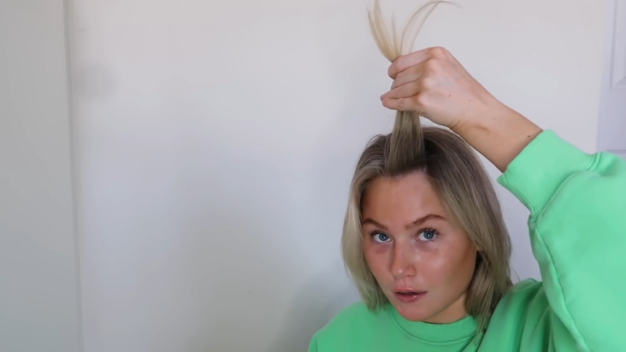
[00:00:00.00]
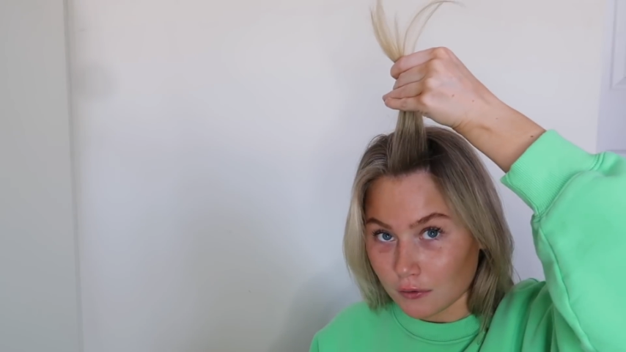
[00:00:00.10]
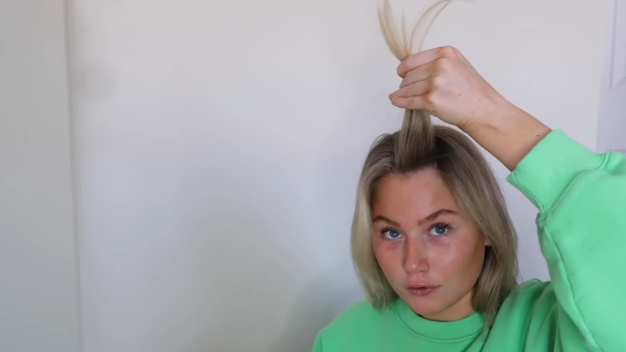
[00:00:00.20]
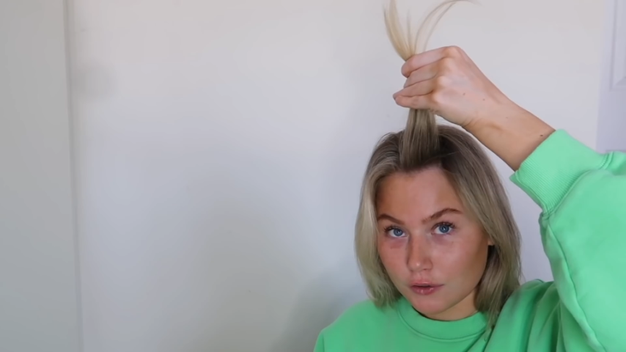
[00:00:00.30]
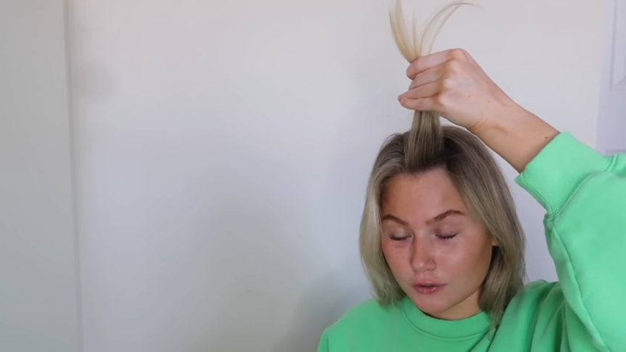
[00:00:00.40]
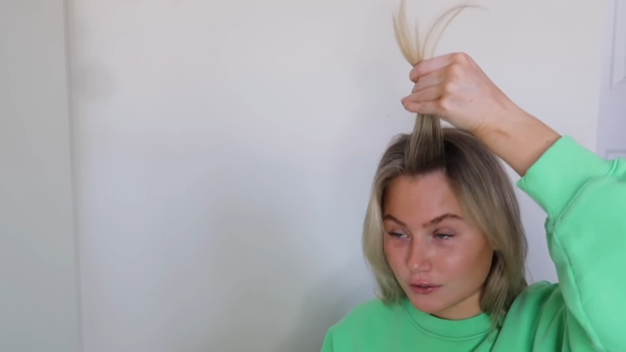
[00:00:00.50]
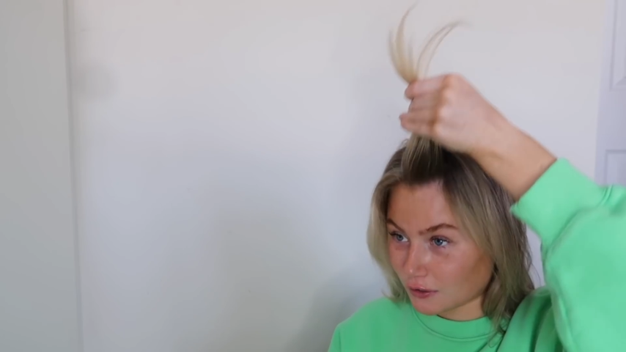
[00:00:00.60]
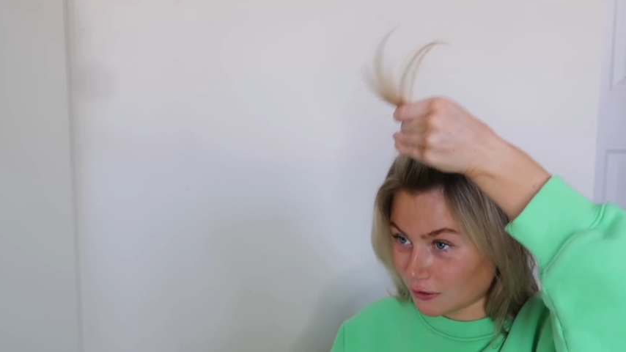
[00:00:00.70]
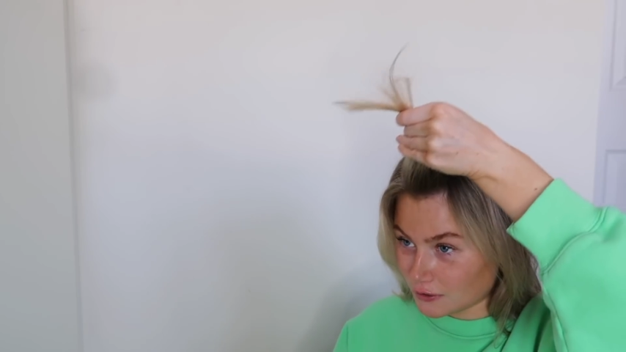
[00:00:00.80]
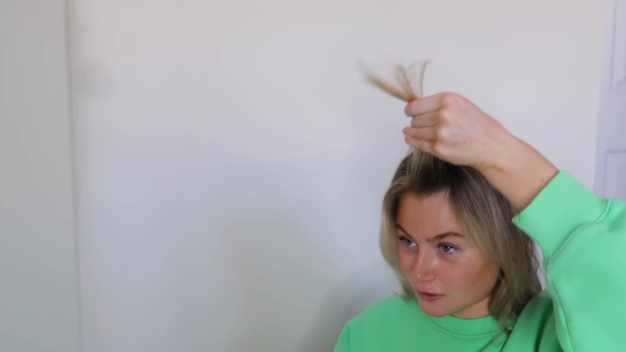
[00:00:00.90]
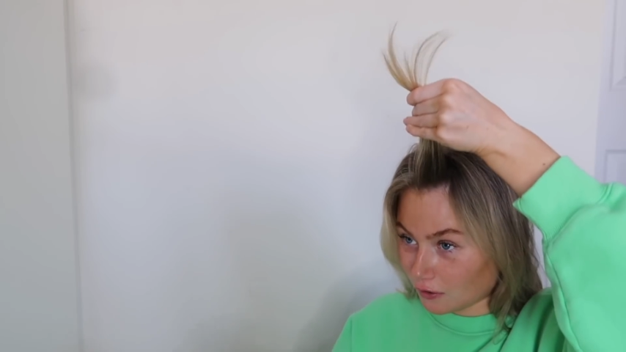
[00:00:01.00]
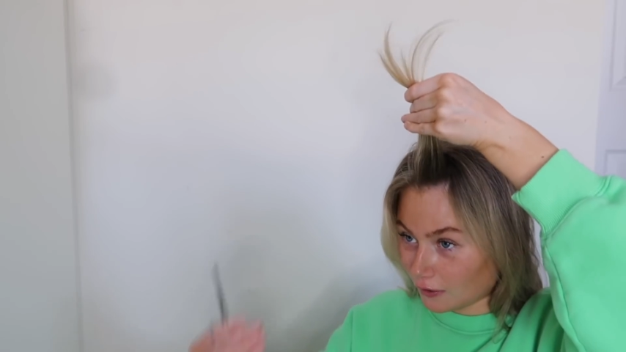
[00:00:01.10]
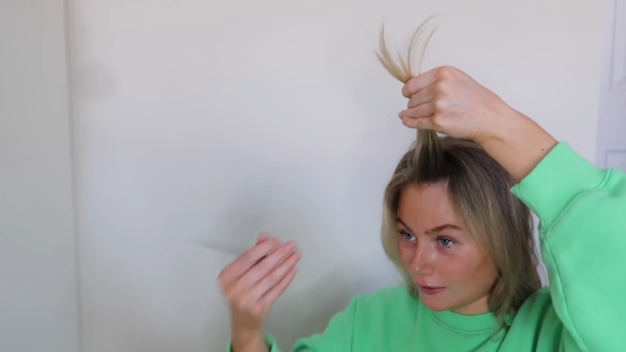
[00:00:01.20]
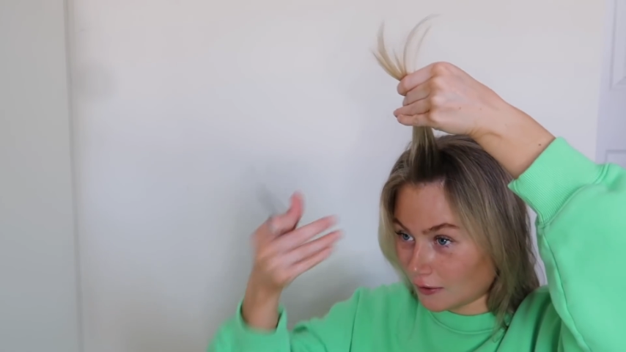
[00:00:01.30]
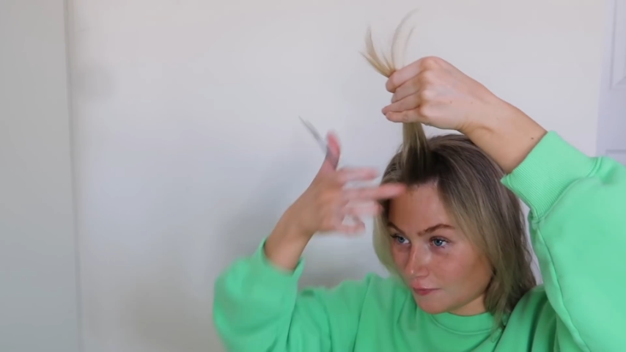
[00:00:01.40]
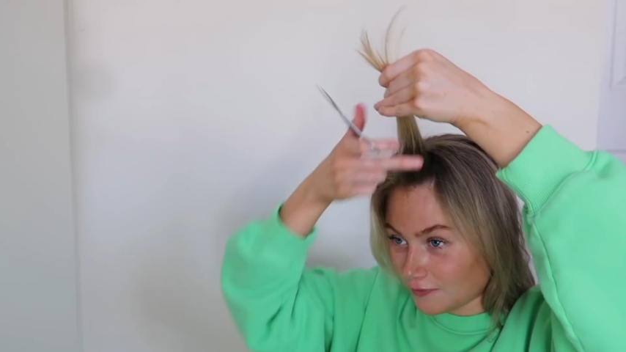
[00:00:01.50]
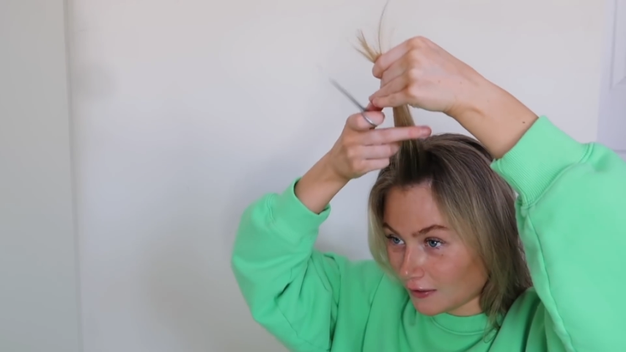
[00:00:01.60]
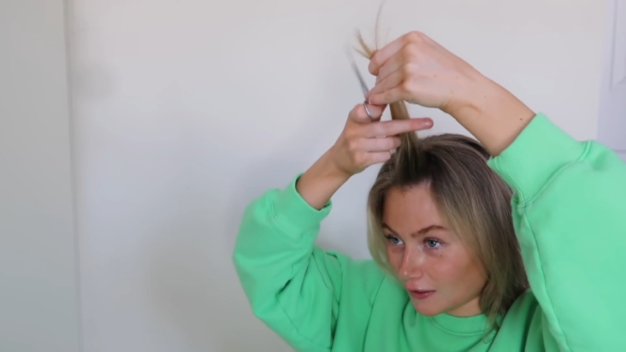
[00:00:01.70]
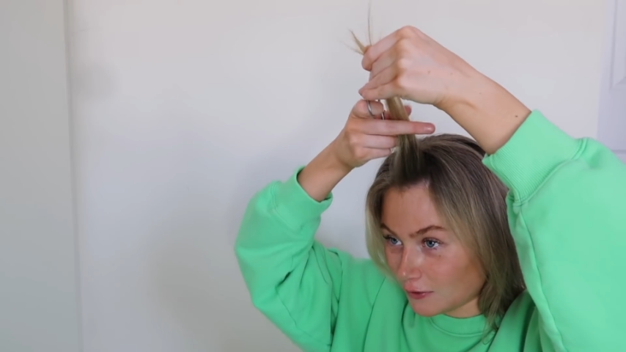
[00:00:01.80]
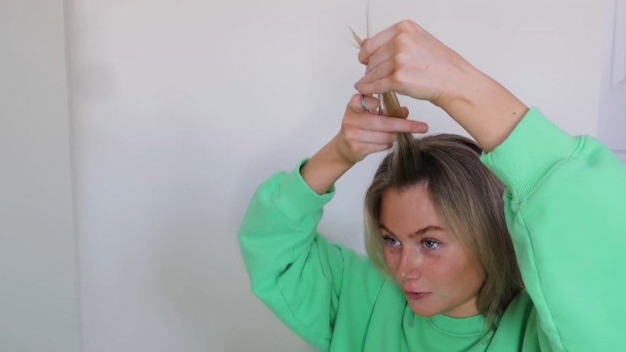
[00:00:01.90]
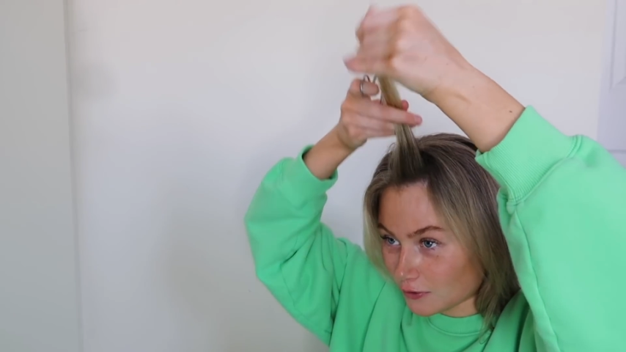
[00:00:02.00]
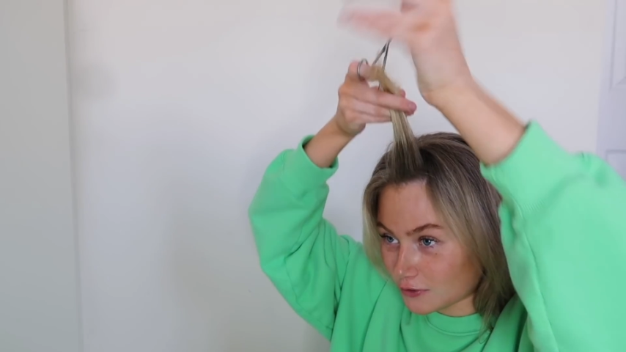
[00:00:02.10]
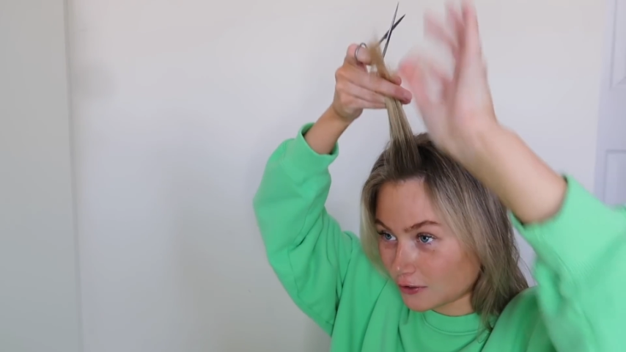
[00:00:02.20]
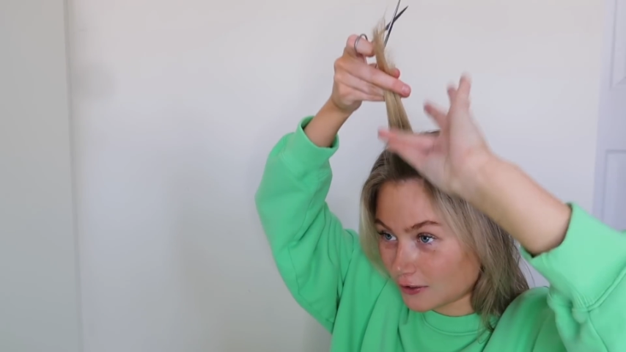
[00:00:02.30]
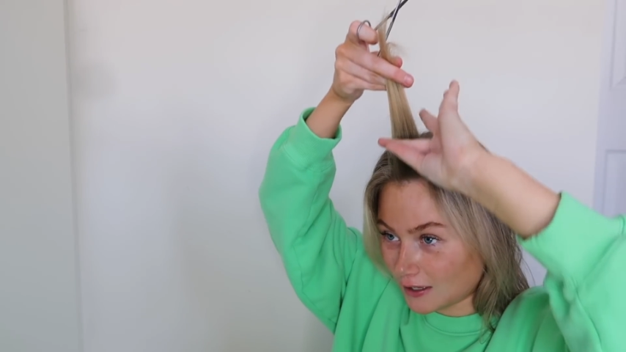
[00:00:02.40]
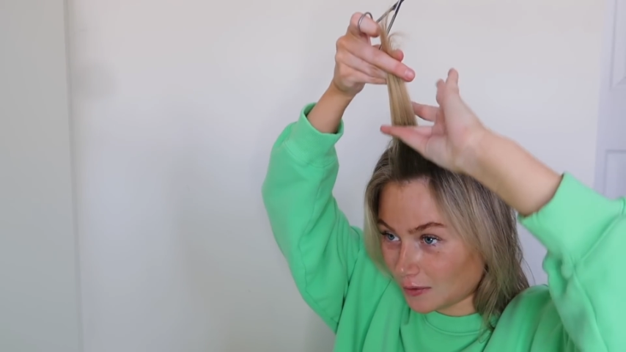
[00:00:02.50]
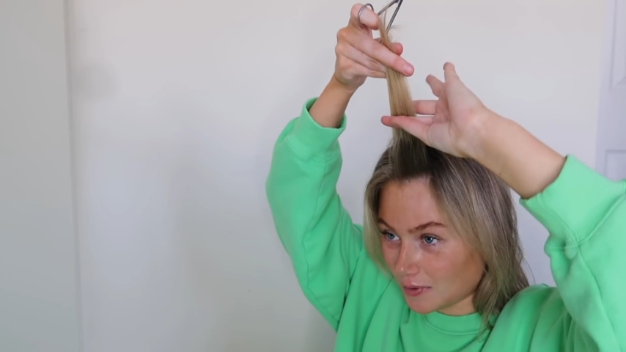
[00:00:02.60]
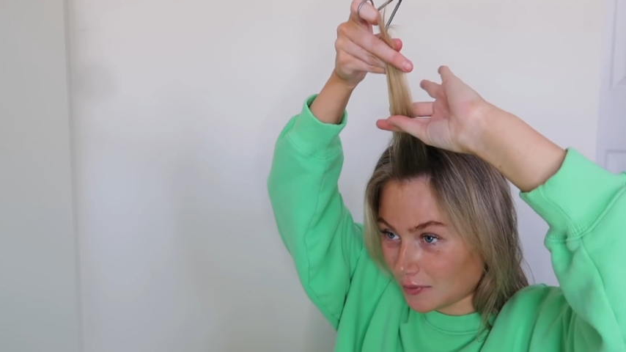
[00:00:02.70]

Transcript: You girls are gonna die. I feel like you girls are gonna kill me,